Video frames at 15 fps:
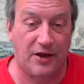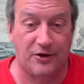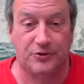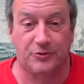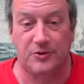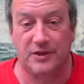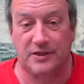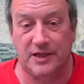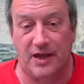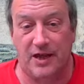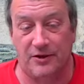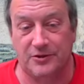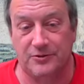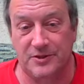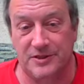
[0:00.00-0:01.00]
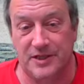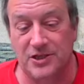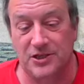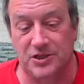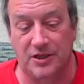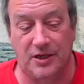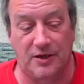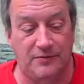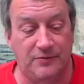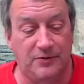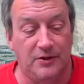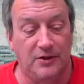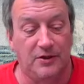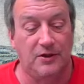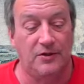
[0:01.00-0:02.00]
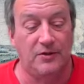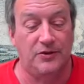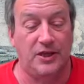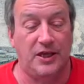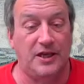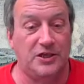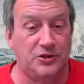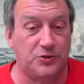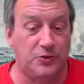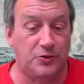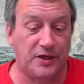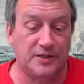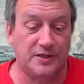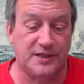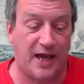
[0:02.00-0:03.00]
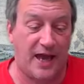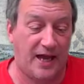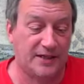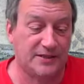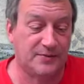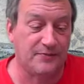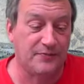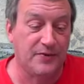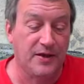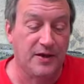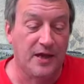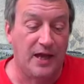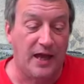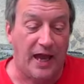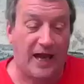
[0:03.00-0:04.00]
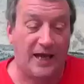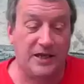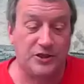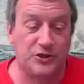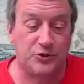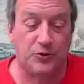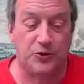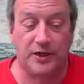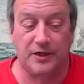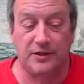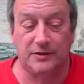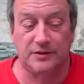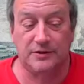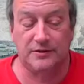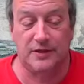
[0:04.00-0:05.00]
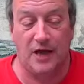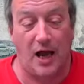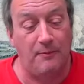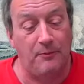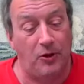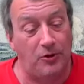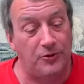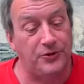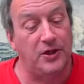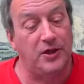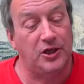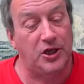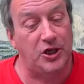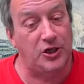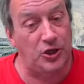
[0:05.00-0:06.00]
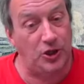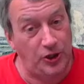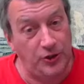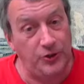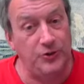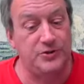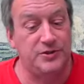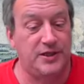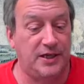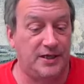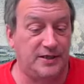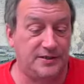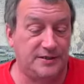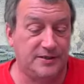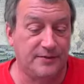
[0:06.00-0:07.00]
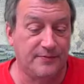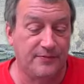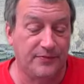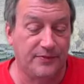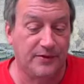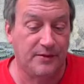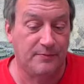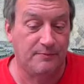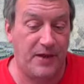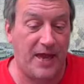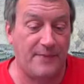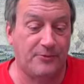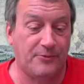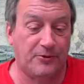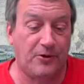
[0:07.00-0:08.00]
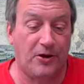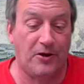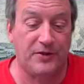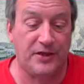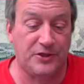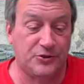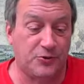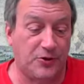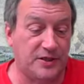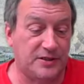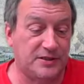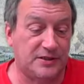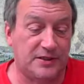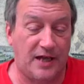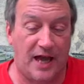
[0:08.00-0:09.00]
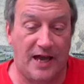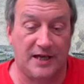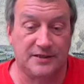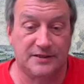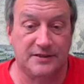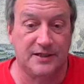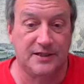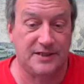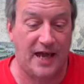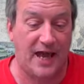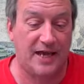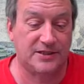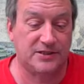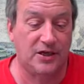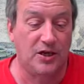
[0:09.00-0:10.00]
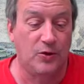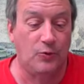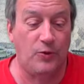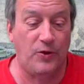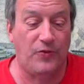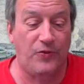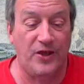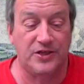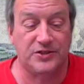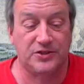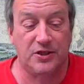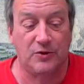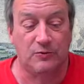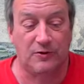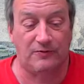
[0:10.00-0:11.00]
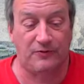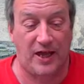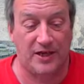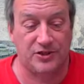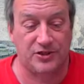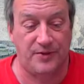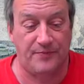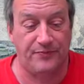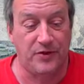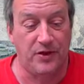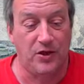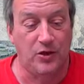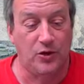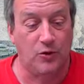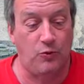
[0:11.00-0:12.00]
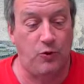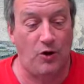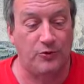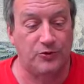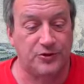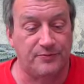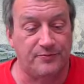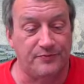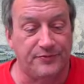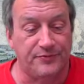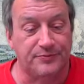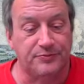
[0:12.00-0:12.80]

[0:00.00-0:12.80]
character, characterization of the historian's task. And historian Humboldt concludes his paper on the historian's class task with this reflection. Quote,